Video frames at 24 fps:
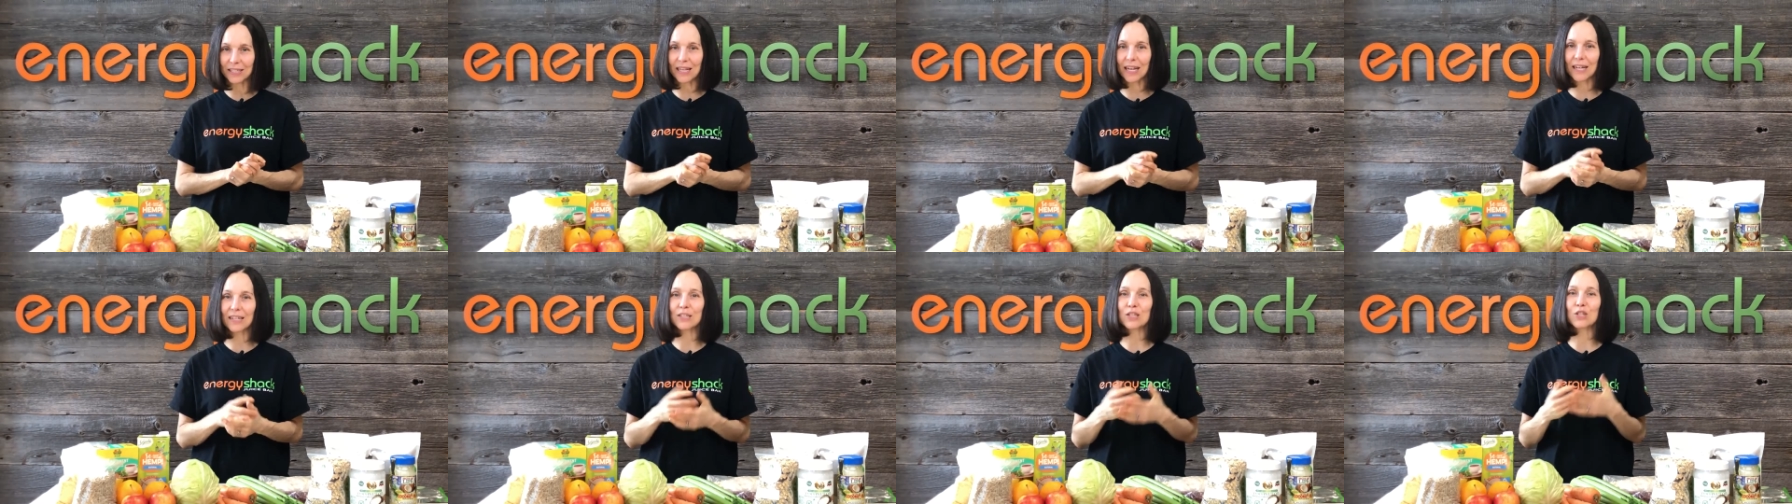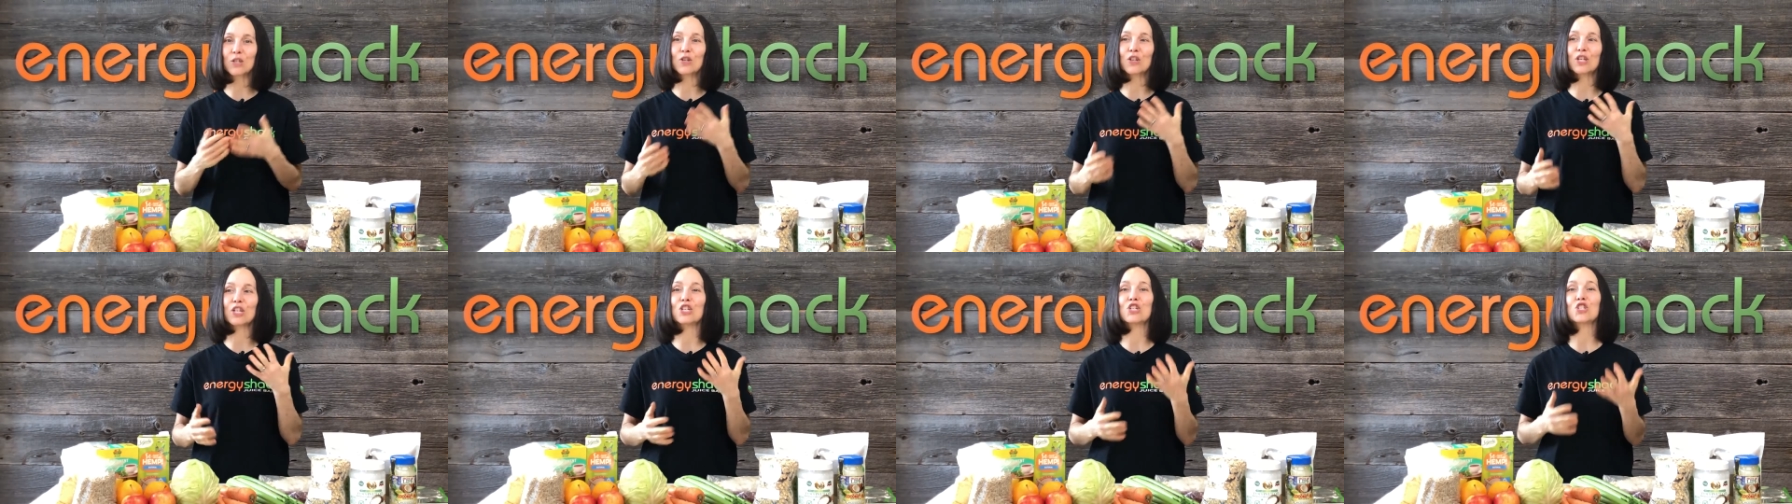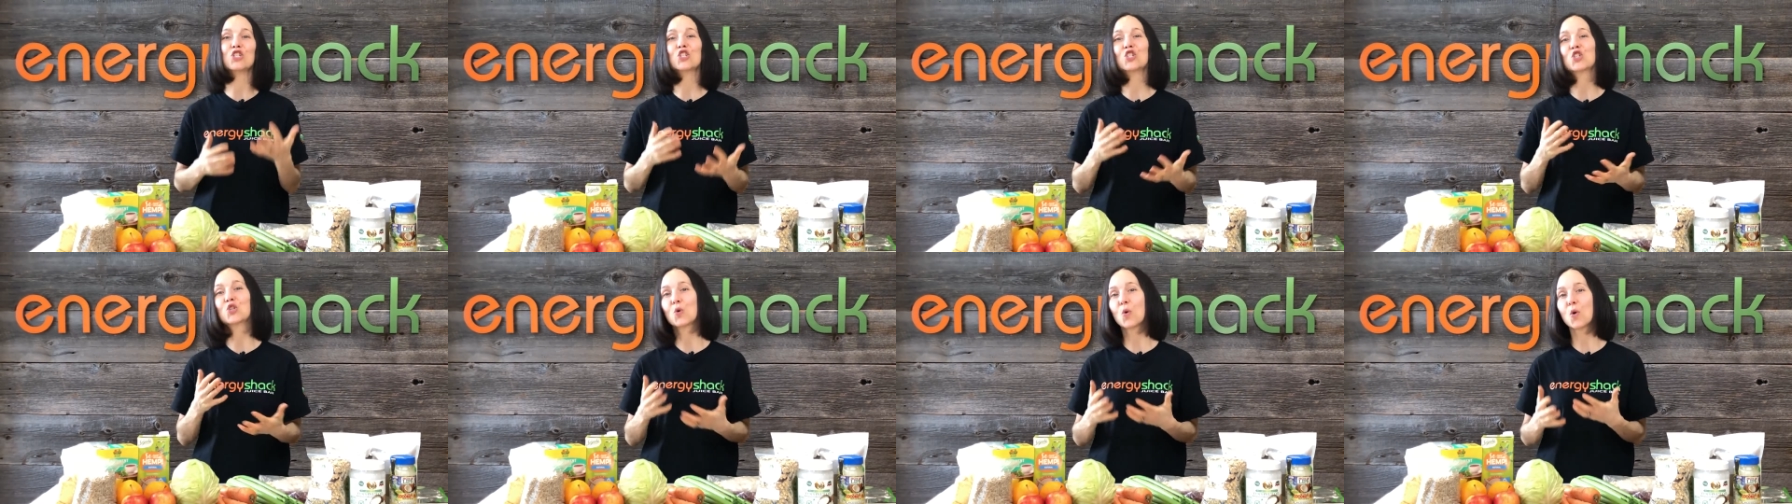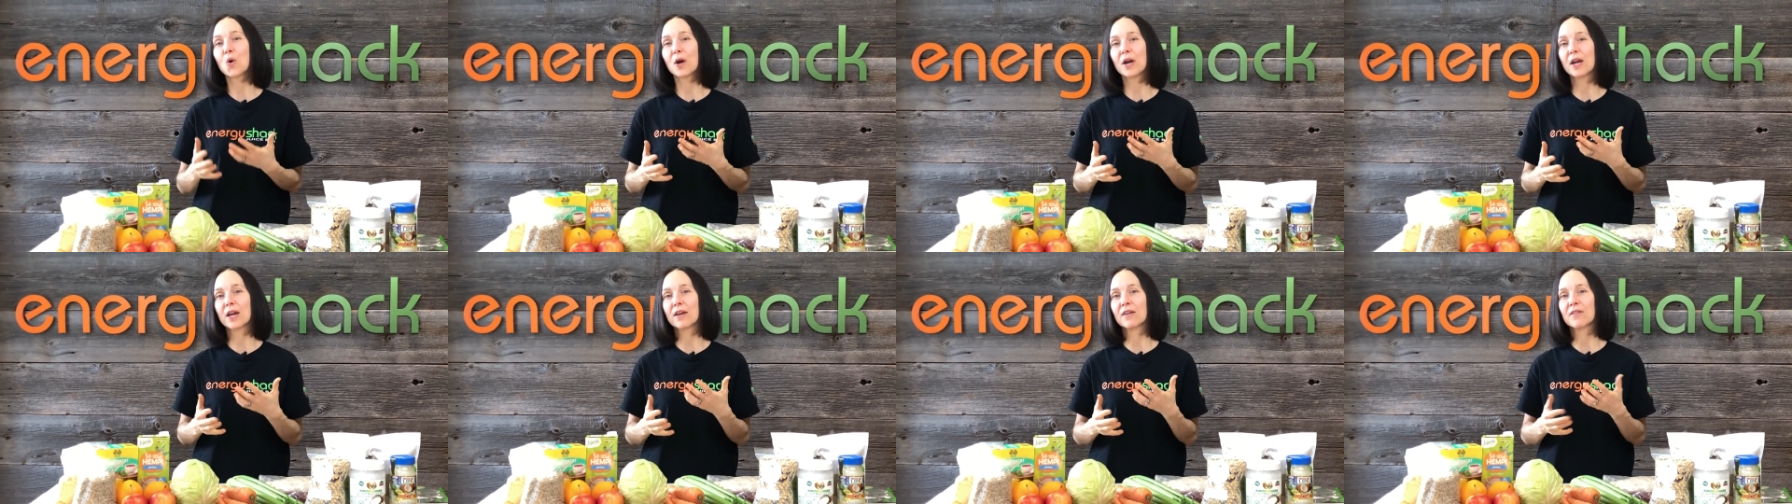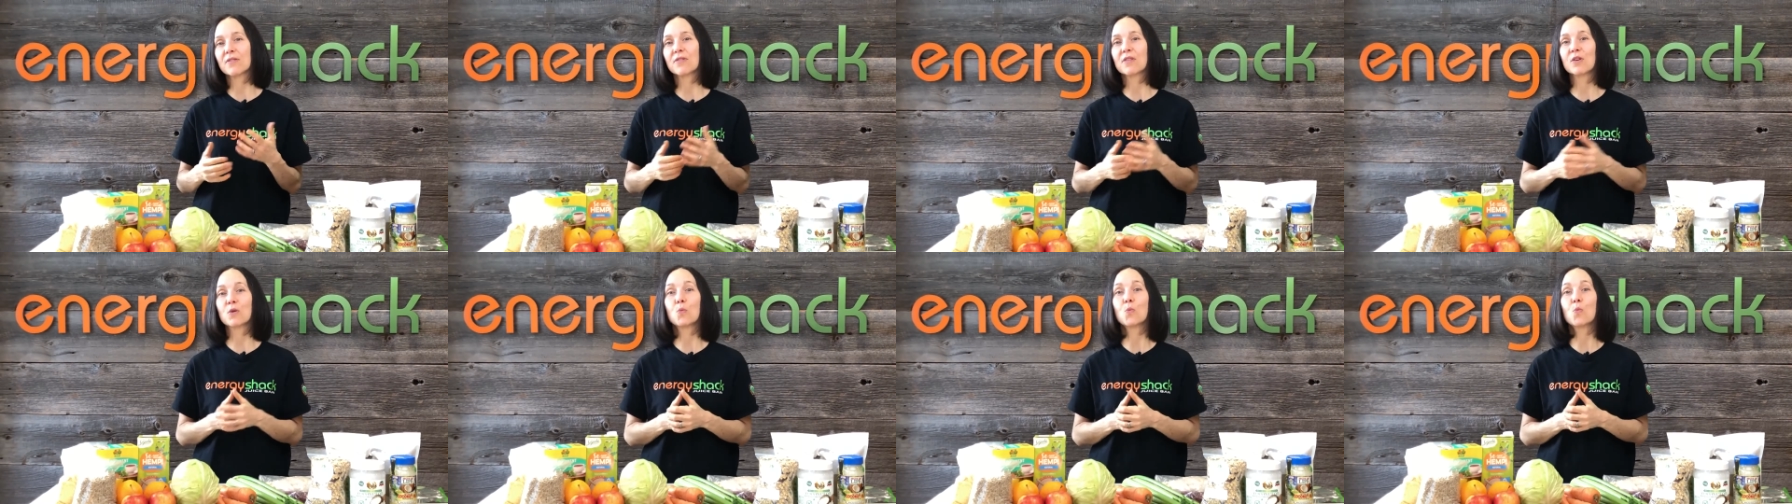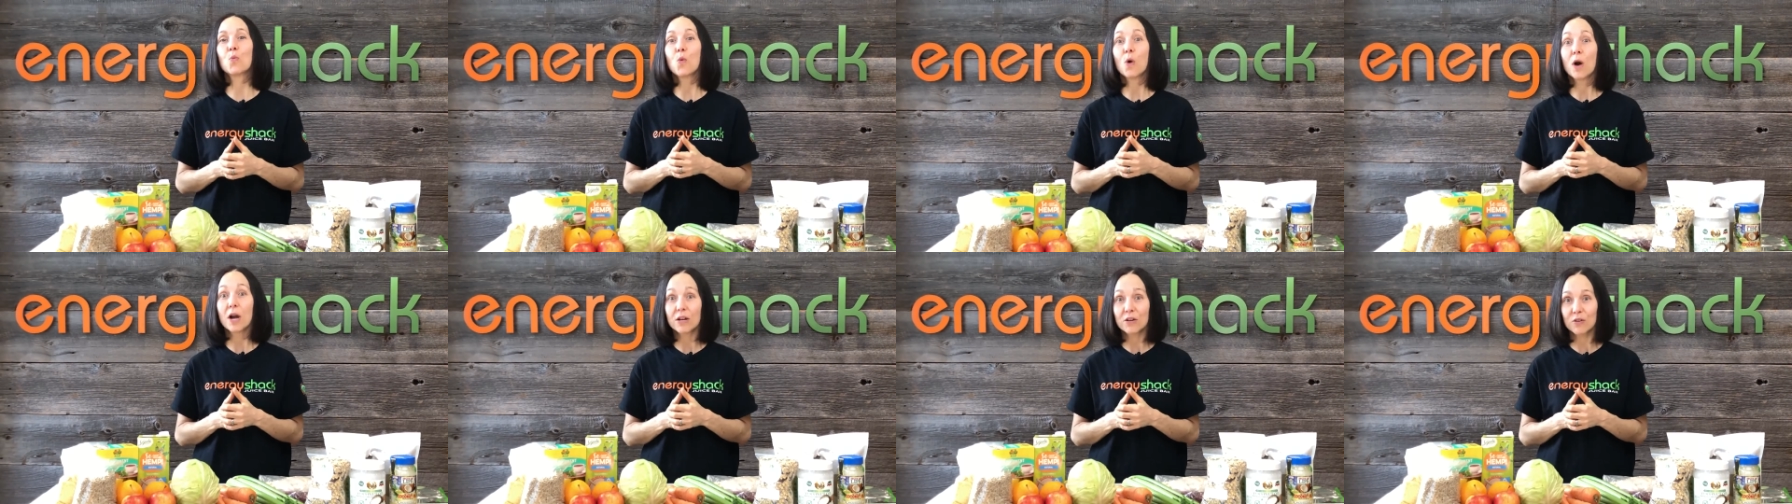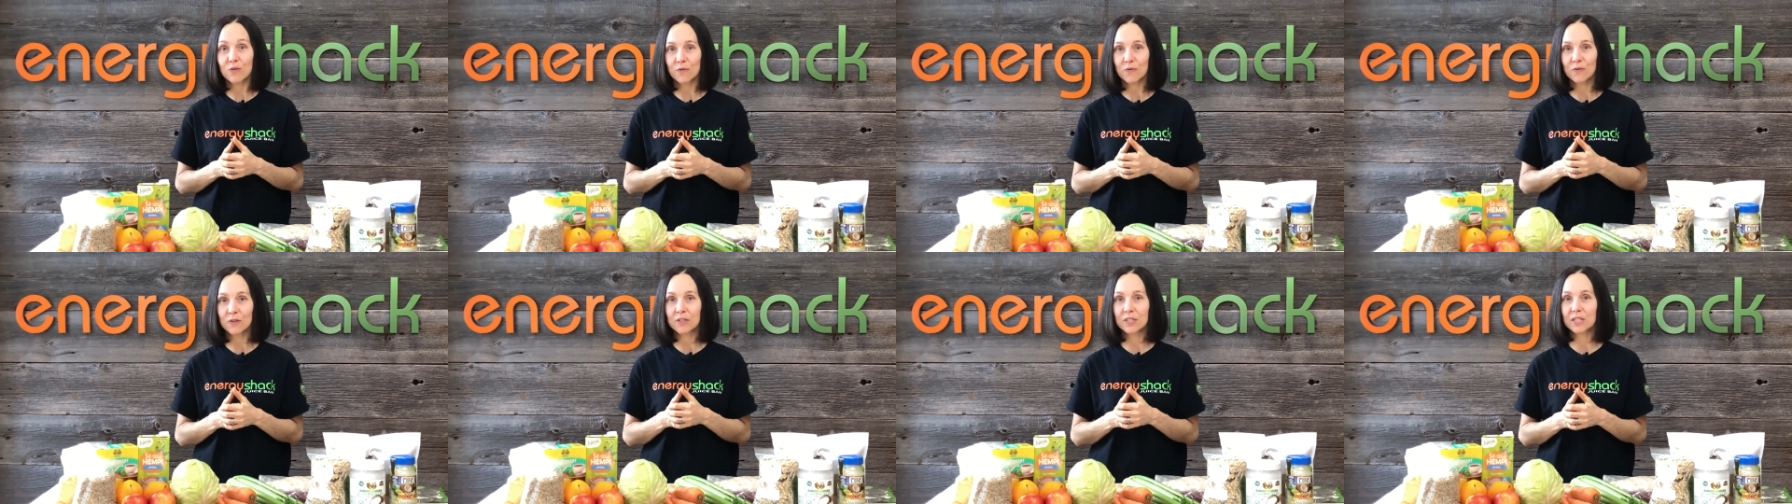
that so you can enjoy the wonderful